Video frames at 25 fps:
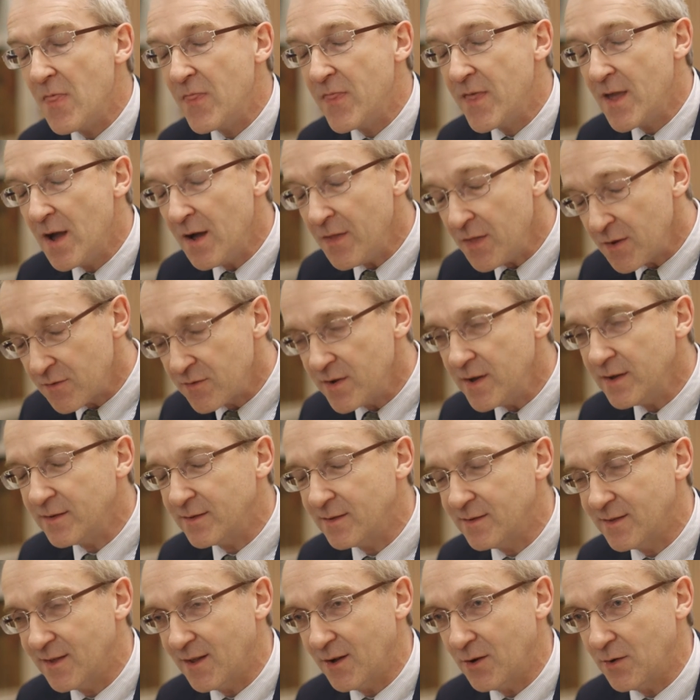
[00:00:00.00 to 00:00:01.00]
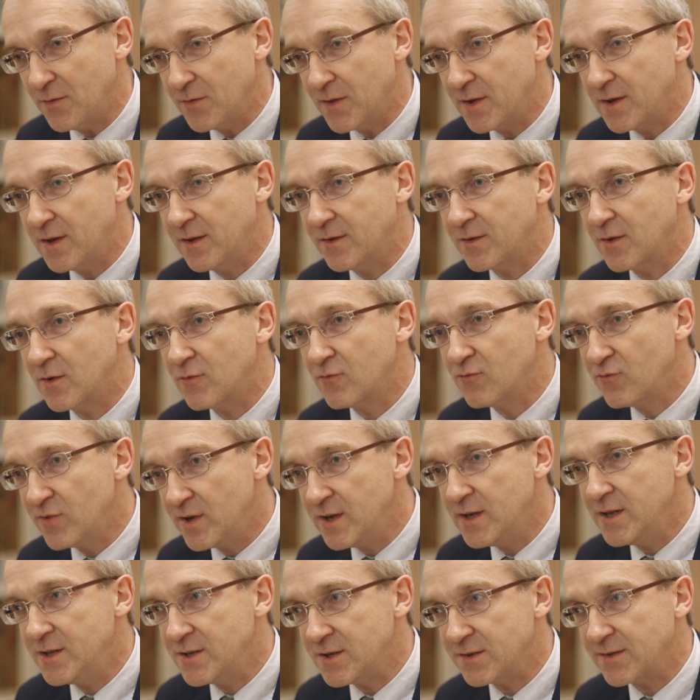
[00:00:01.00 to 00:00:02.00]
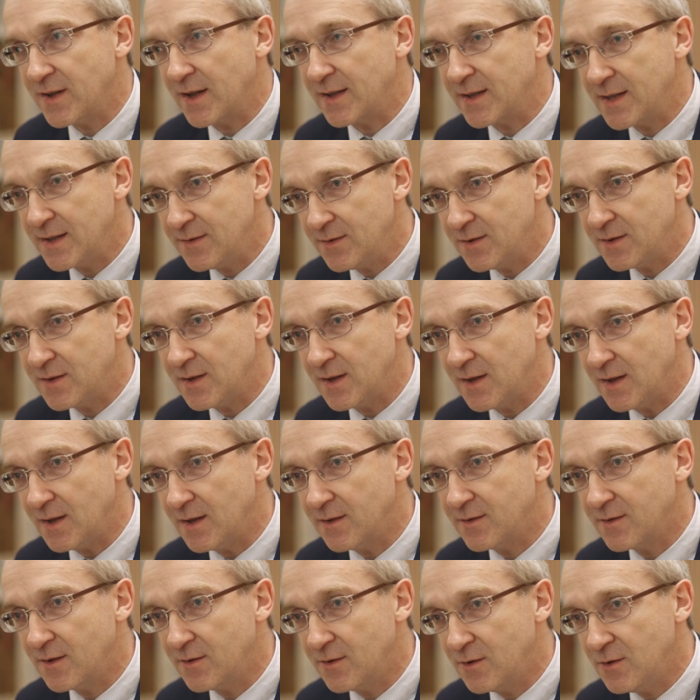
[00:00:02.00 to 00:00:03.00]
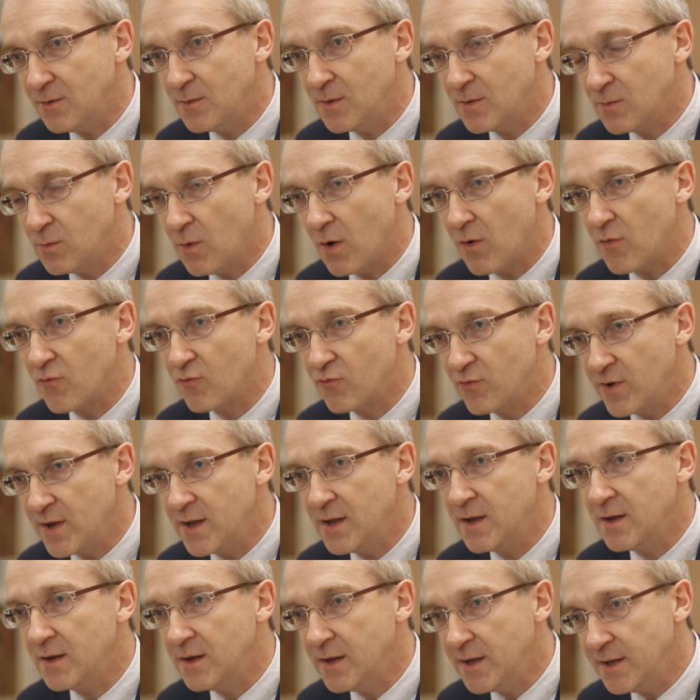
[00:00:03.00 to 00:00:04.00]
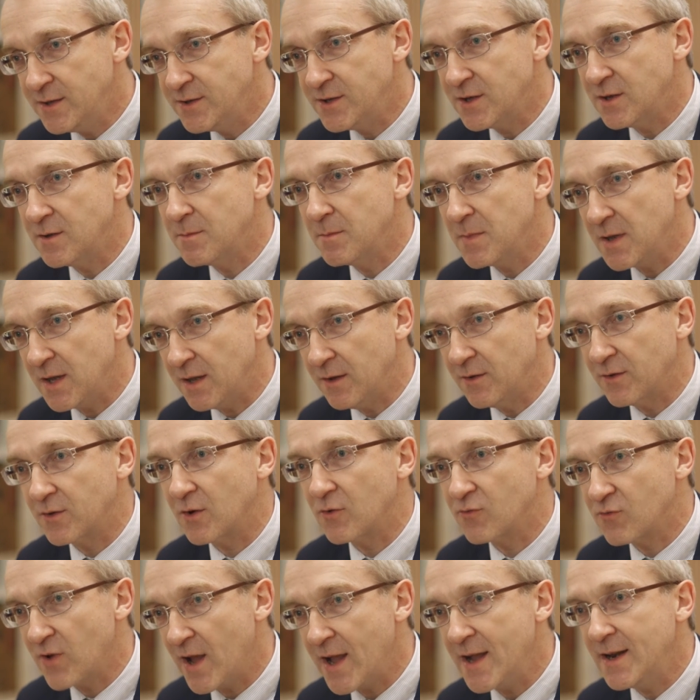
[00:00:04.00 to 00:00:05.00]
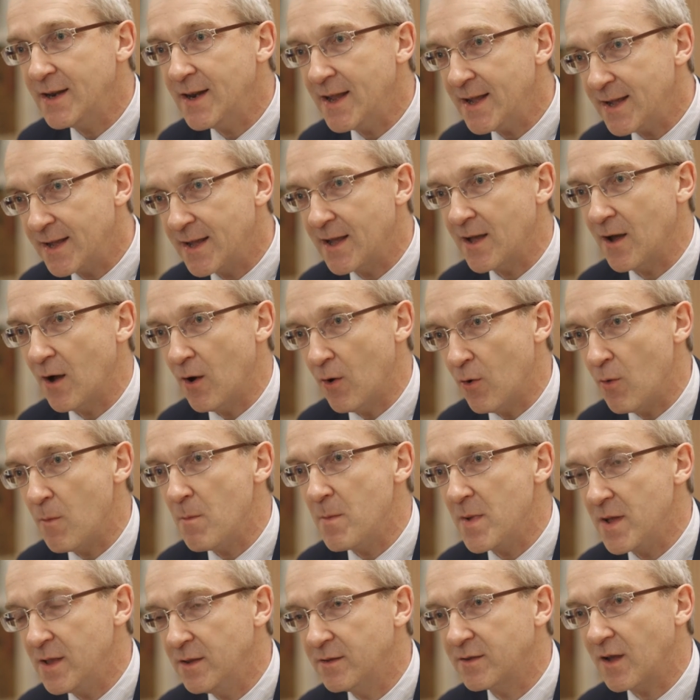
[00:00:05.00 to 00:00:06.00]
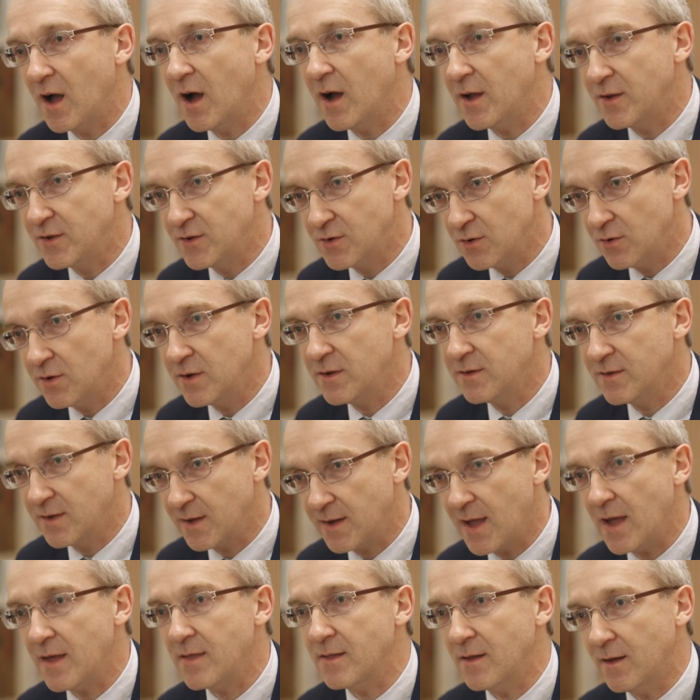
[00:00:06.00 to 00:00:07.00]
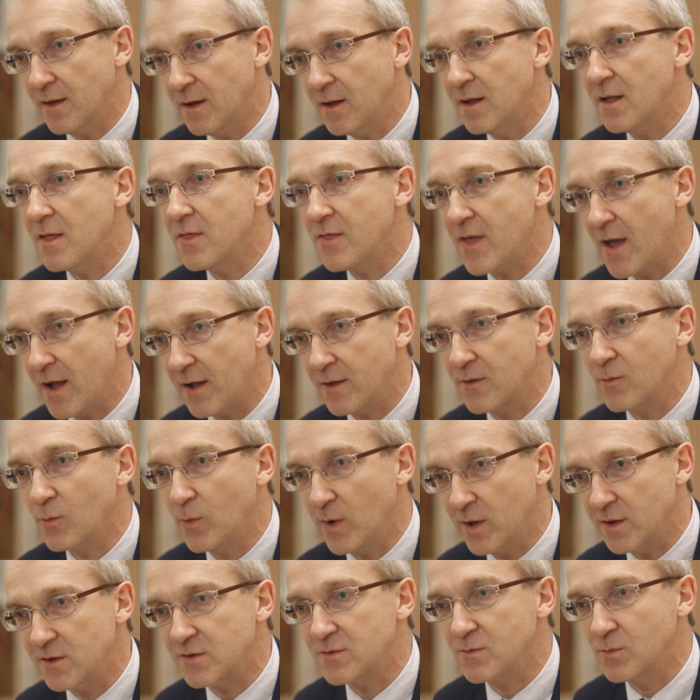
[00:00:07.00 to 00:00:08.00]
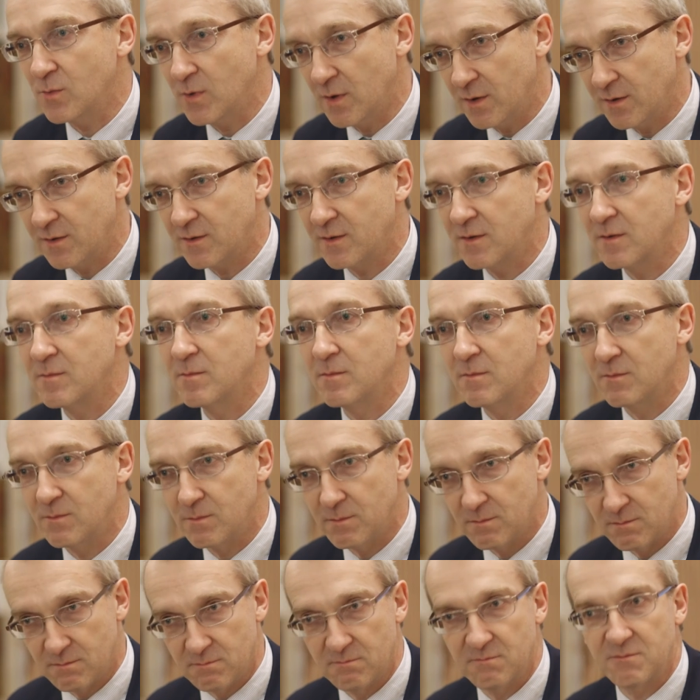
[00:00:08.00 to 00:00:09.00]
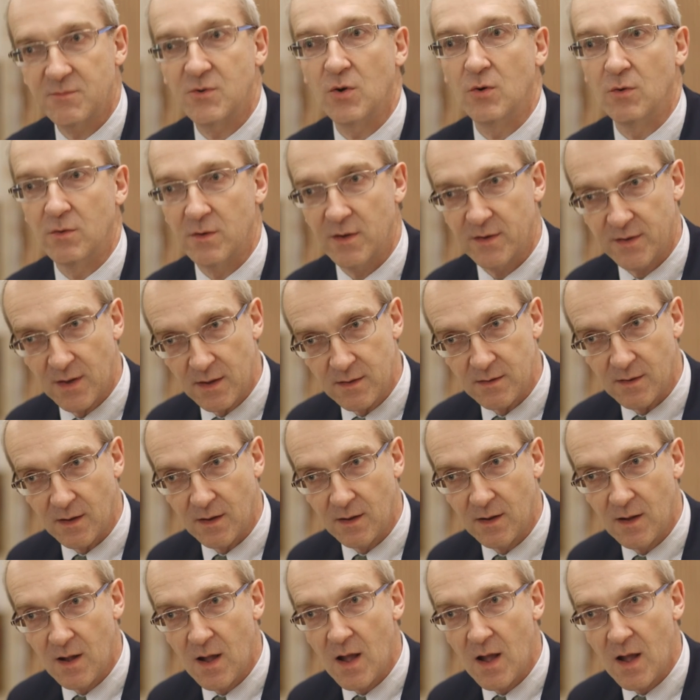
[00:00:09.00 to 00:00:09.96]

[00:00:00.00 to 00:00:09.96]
The other reason, though, that it's a religious activity is to do with what religion means. Religio means I join together that which was torn asunder.